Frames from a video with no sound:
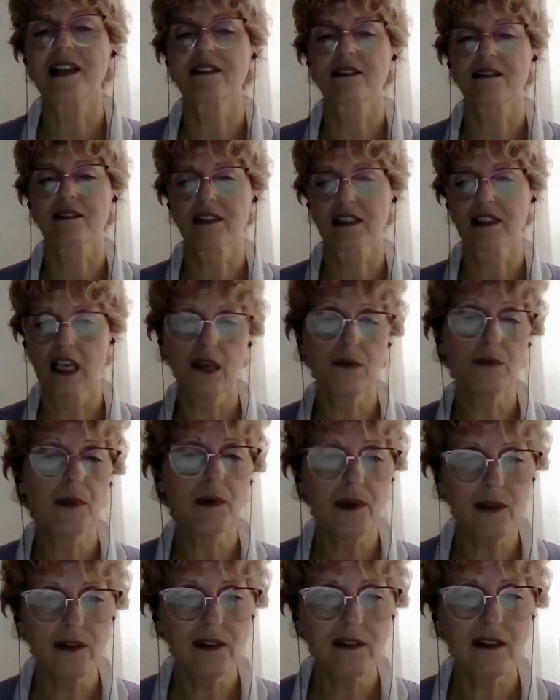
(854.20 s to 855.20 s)

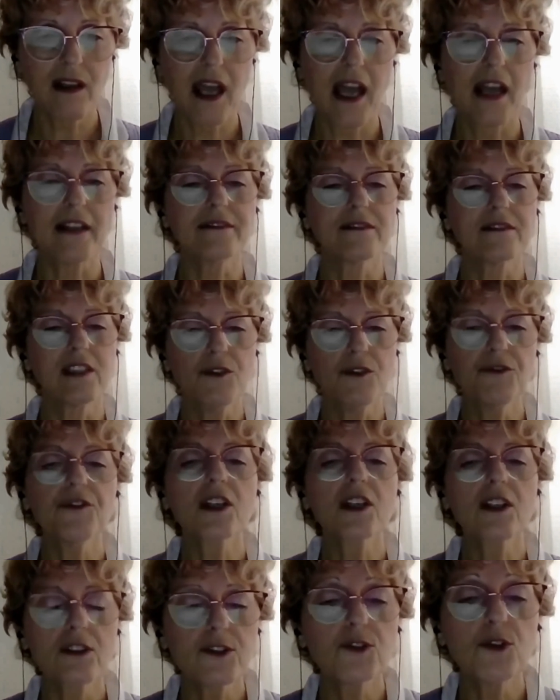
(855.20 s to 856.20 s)
unstable and
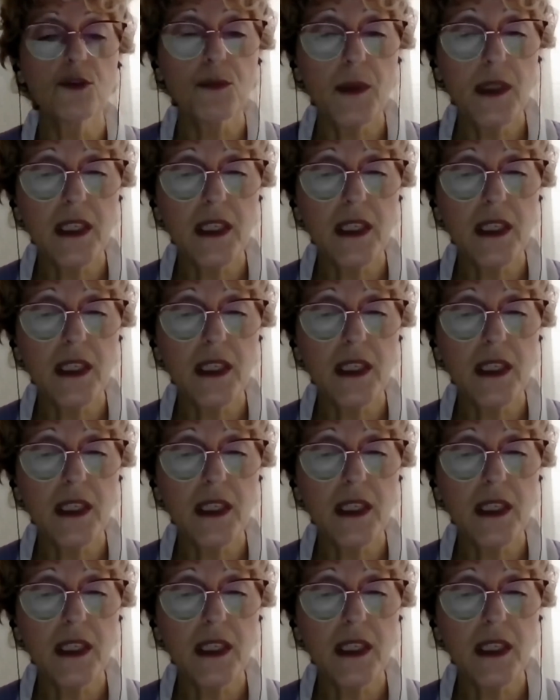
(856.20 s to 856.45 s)
difficult to